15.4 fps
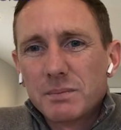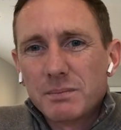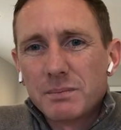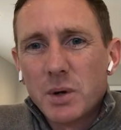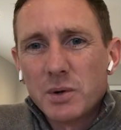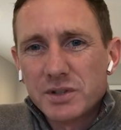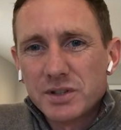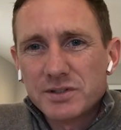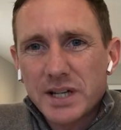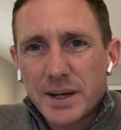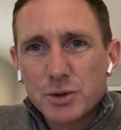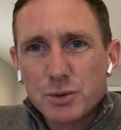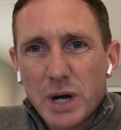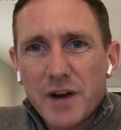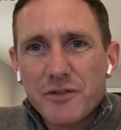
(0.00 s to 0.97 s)
most of the
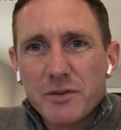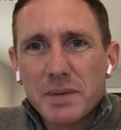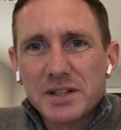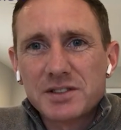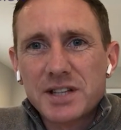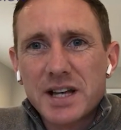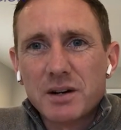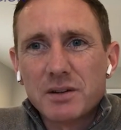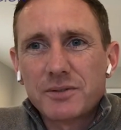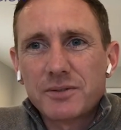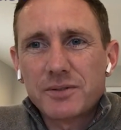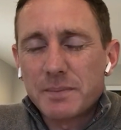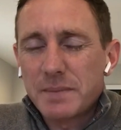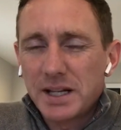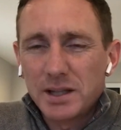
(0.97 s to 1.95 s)
time driving
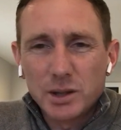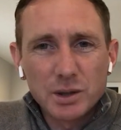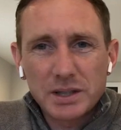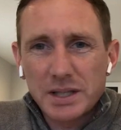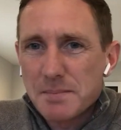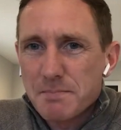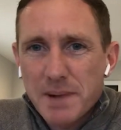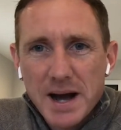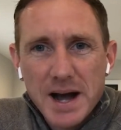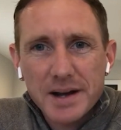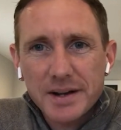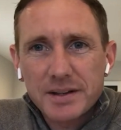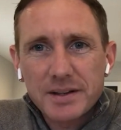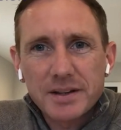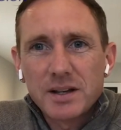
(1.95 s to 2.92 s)
myself. I mean, looking
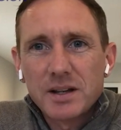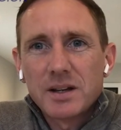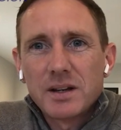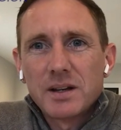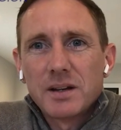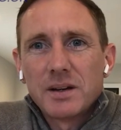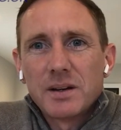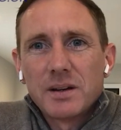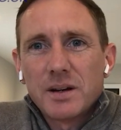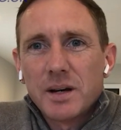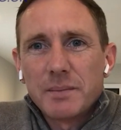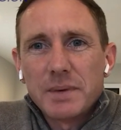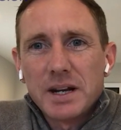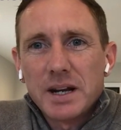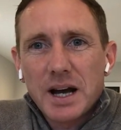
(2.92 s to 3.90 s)
back, I
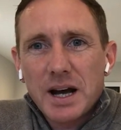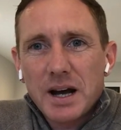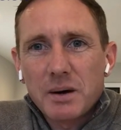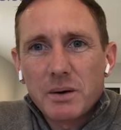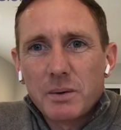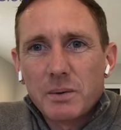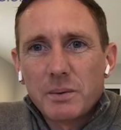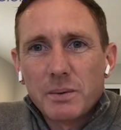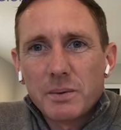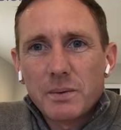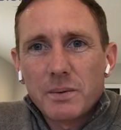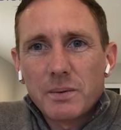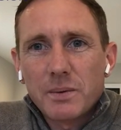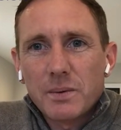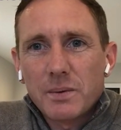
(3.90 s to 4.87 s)
mean, how
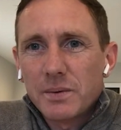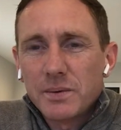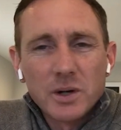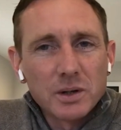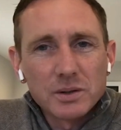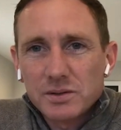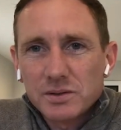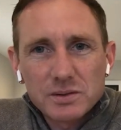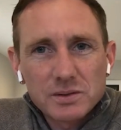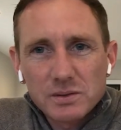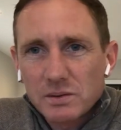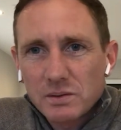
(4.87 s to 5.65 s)
nuts.